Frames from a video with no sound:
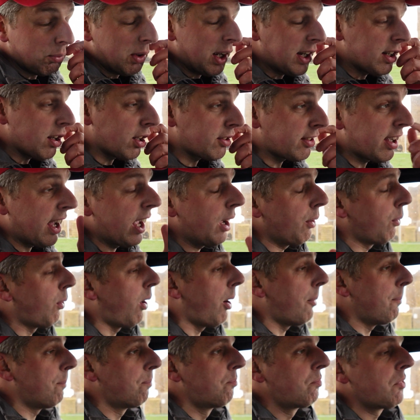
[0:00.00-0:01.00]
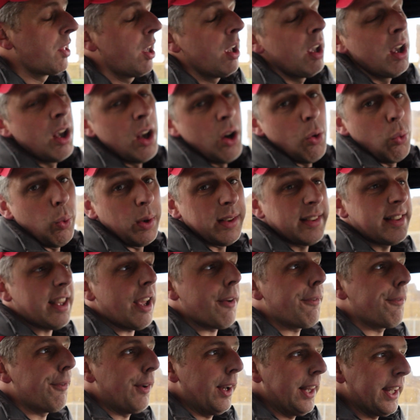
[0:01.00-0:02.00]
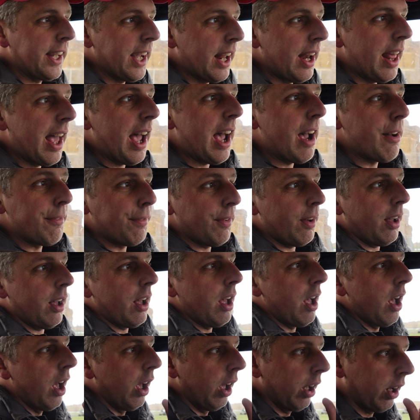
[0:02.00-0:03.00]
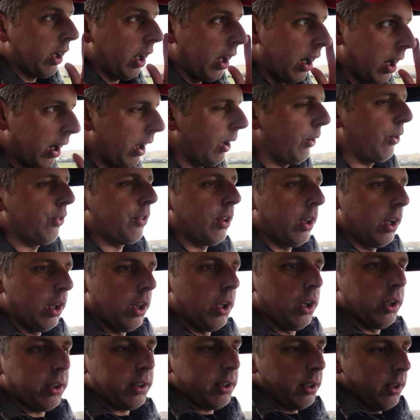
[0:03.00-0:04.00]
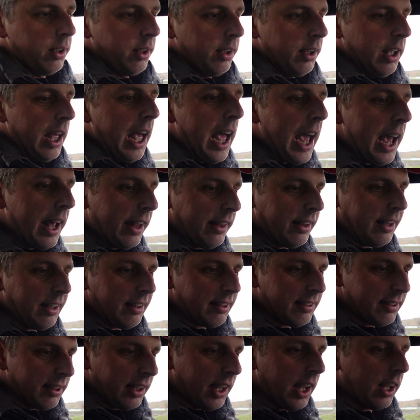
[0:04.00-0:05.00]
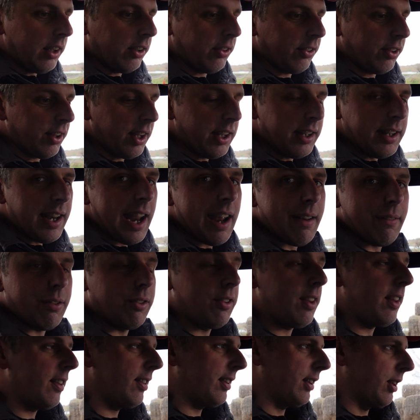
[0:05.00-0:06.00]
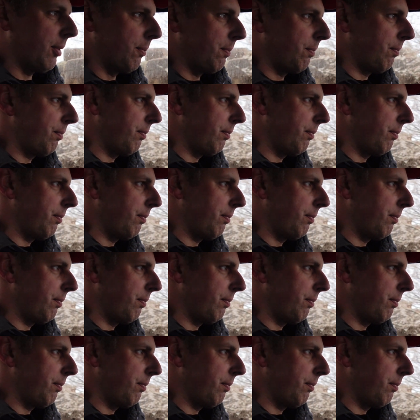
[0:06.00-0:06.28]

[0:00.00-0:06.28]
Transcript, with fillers: I'll tell you what, we're definitely going to have a closer look at this CHCNAV system.